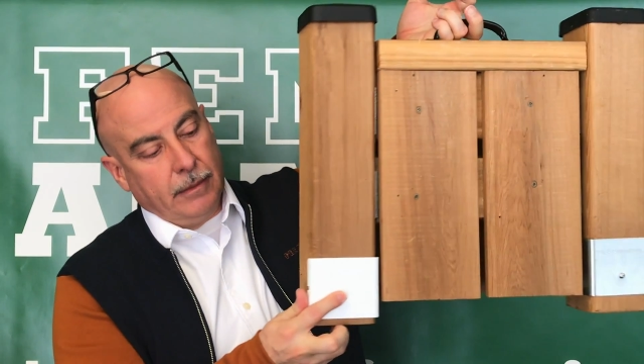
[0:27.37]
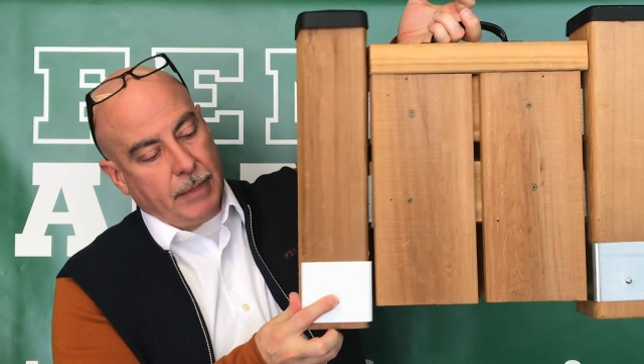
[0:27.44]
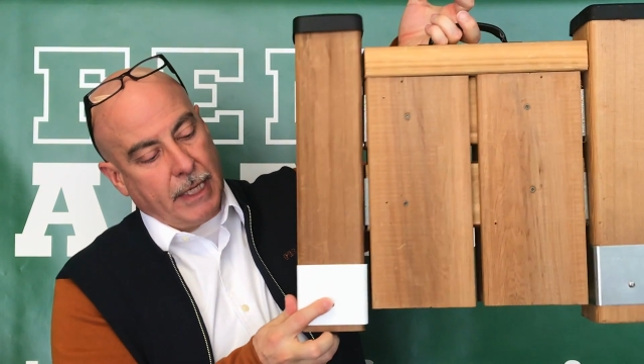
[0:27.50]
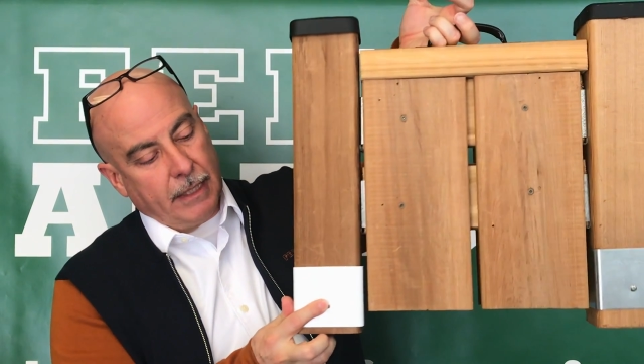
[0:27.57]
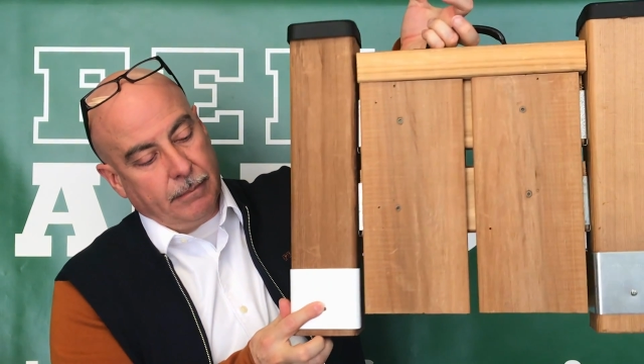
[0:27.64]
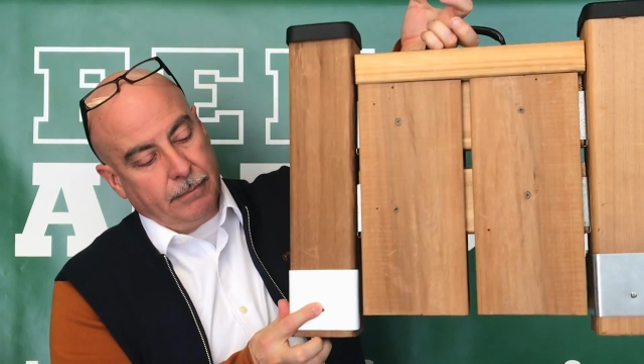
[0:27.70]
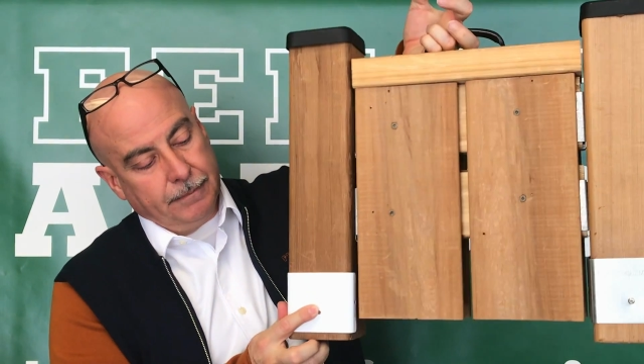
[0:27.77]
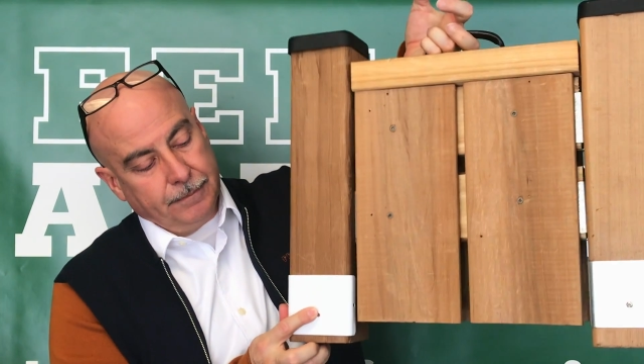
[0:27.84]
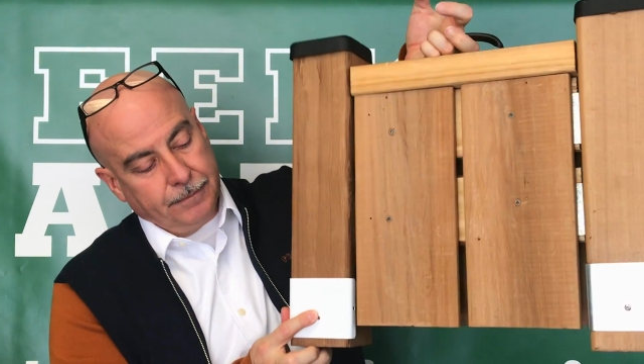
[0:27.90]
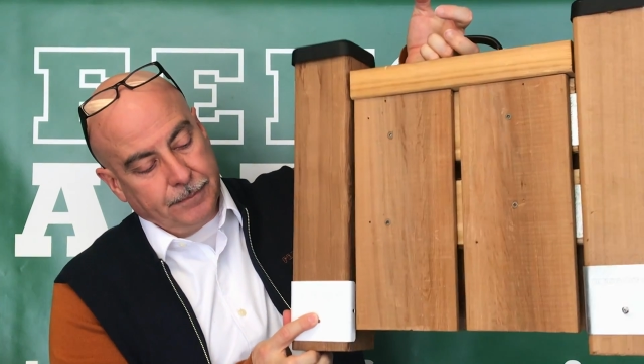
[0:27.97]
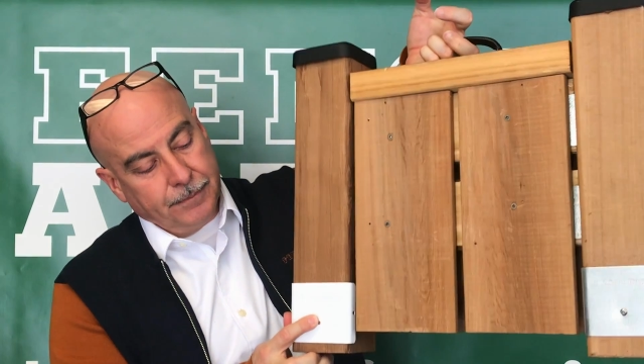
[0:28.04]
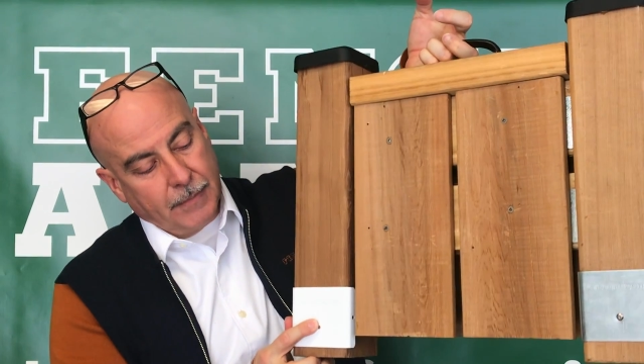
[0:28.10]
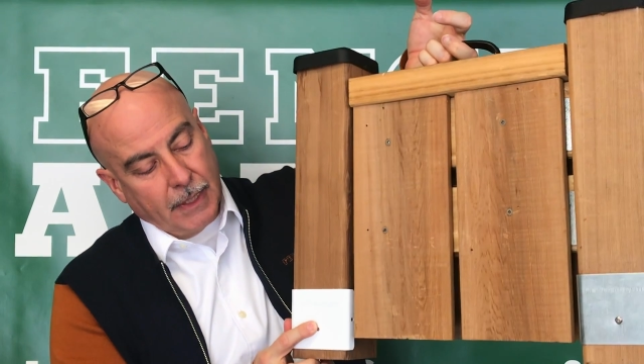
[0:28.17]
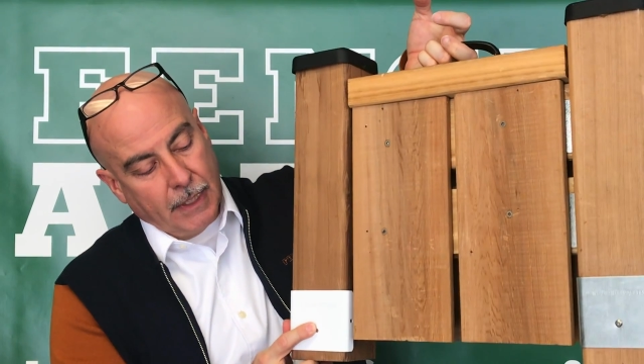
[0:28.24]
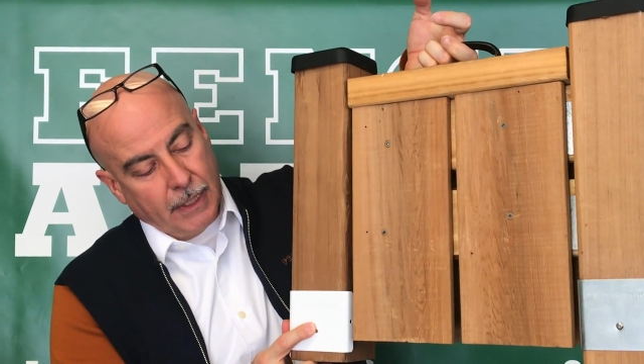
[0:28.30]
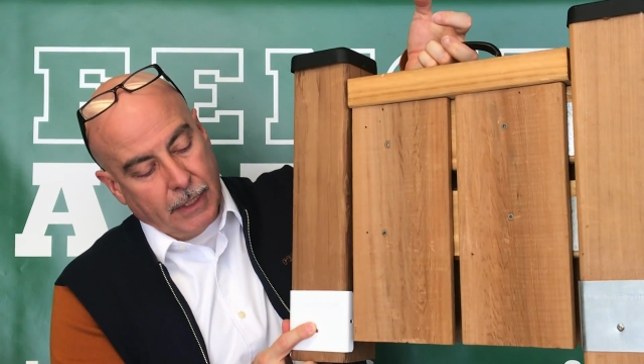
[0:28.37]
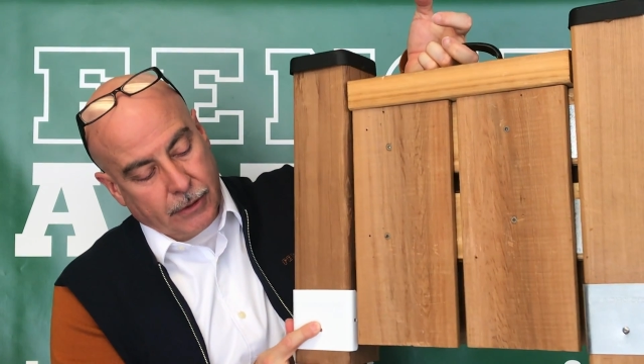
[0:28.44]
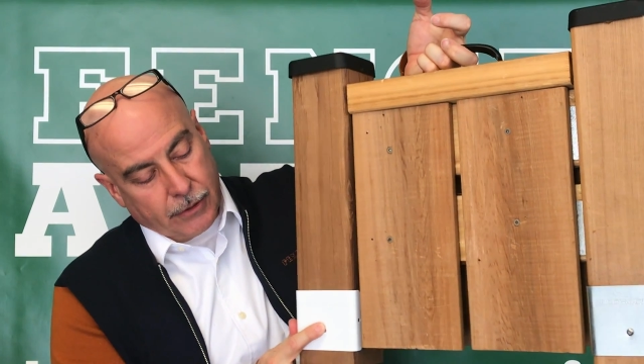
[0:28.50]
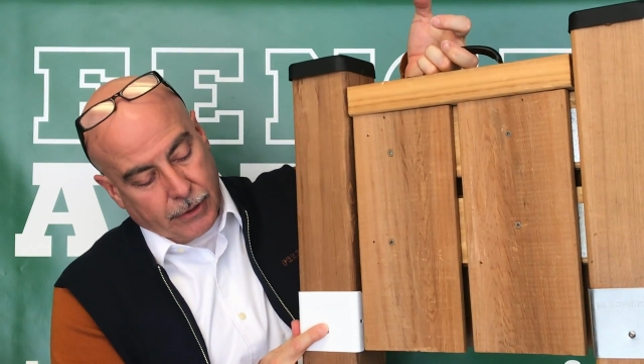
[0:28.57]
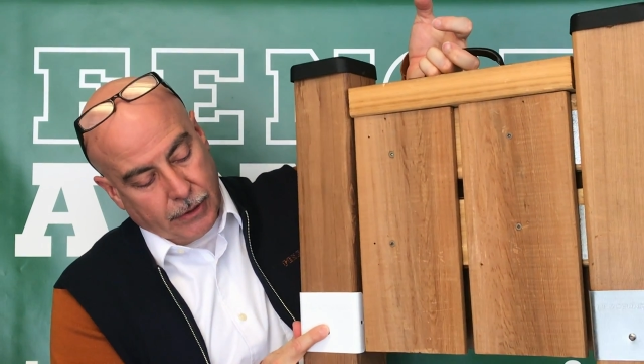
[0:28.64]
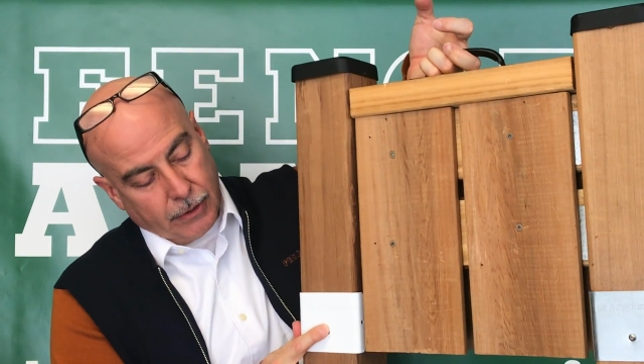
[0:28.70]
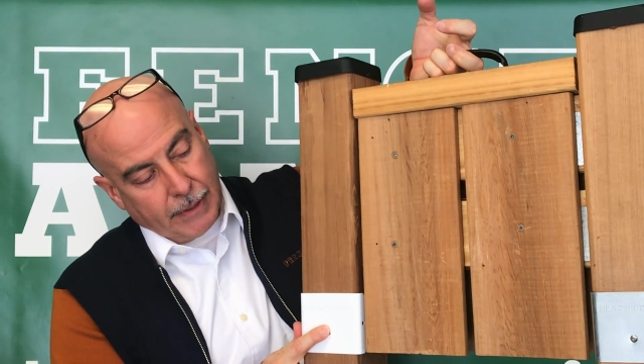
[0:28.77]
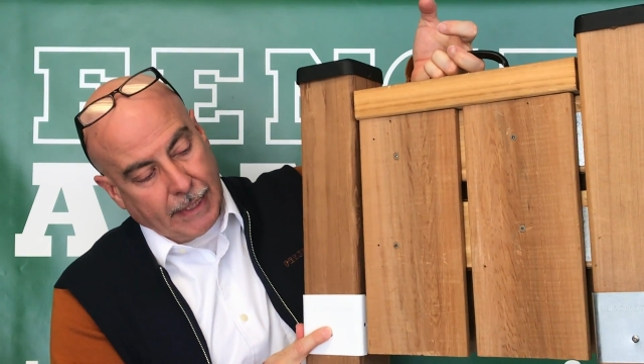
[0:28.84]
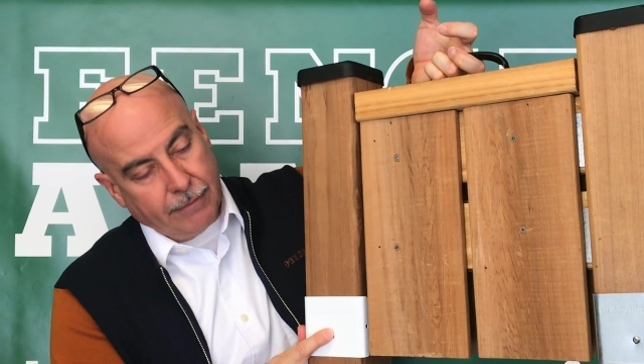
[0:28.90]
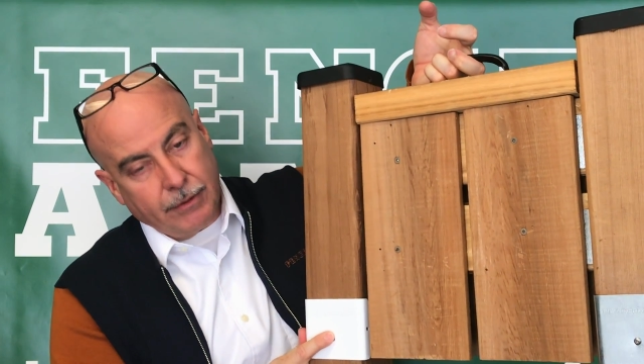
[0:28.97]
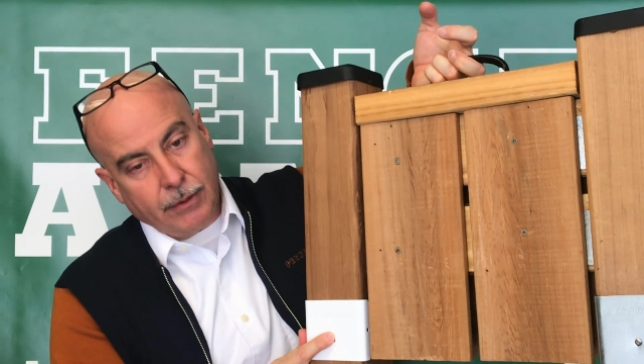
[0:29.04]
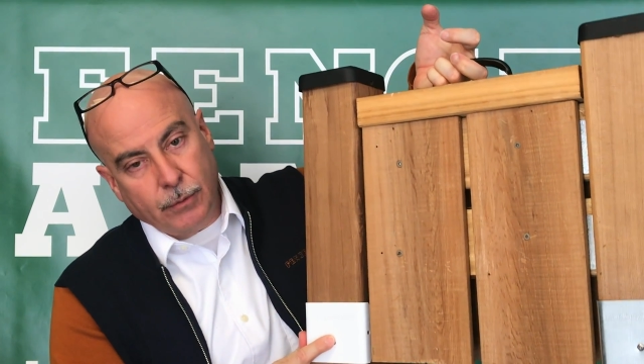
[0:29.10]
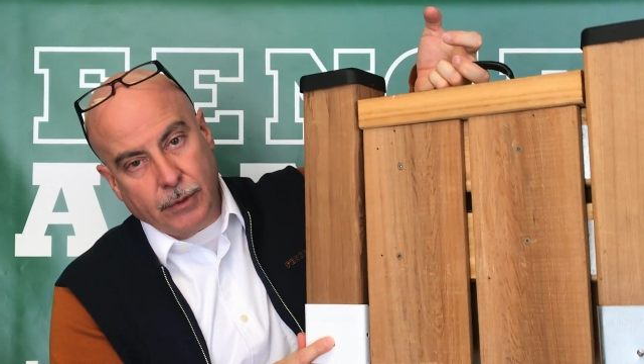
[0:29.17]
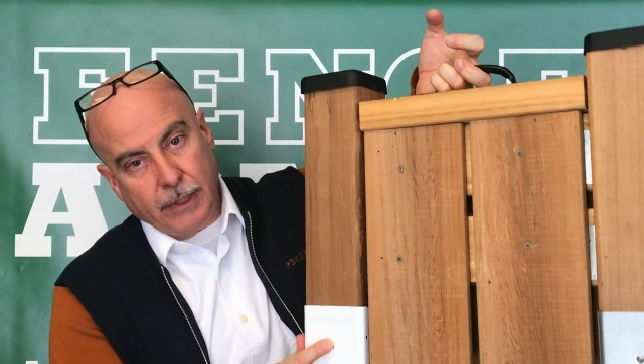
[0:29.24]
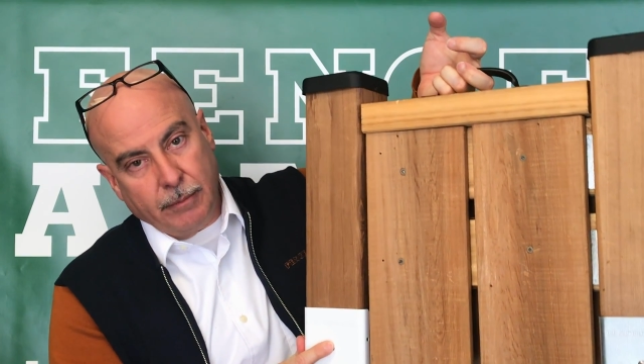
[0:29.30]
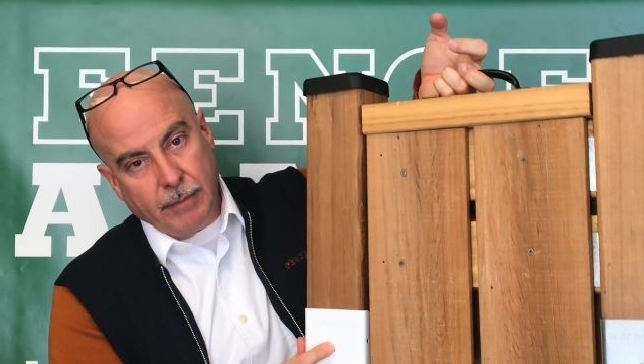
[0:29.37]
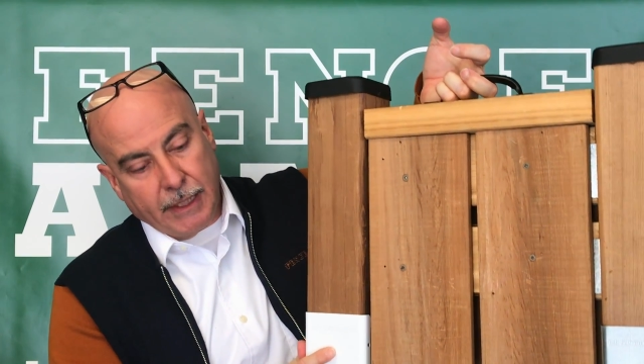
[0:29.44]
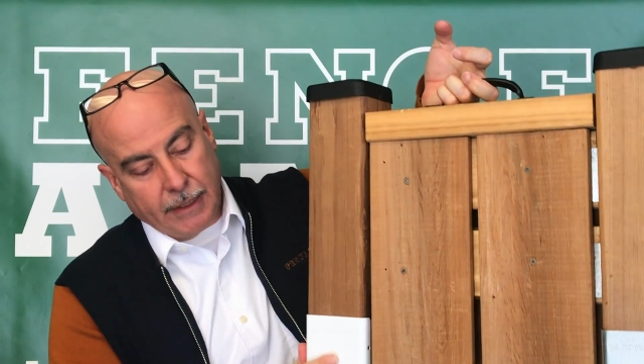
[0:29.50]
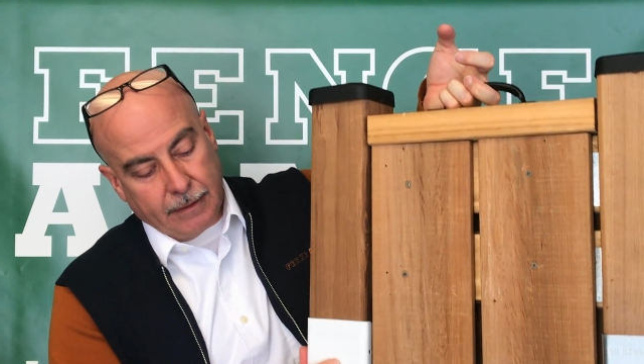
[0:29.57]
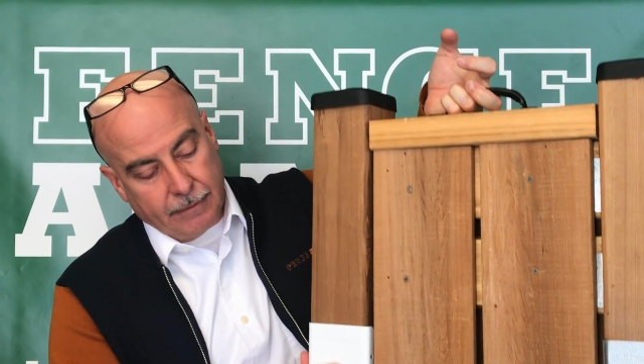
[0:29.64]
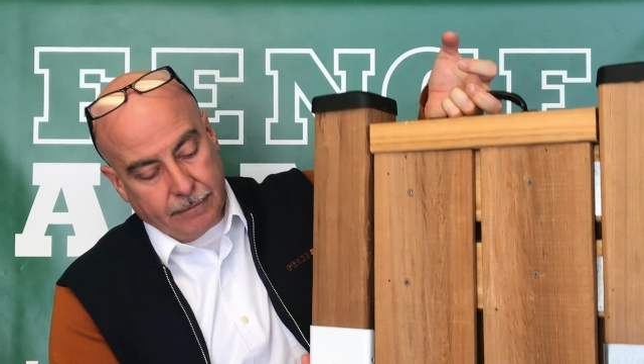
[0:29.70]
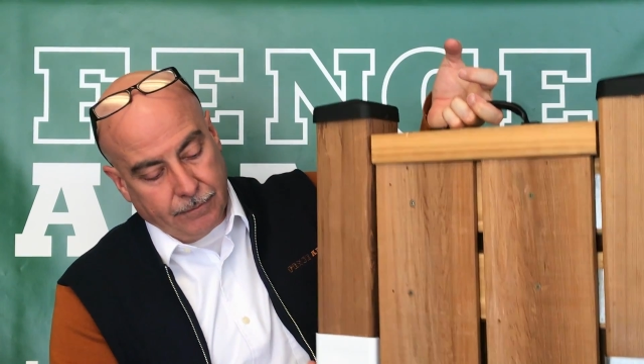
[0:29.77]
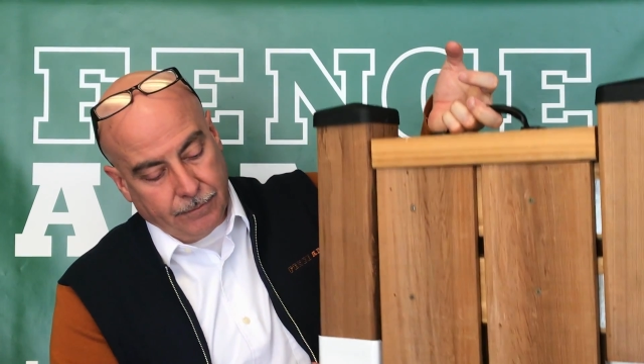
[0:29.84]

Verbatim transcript: the bottom. So you don't have to worry about it.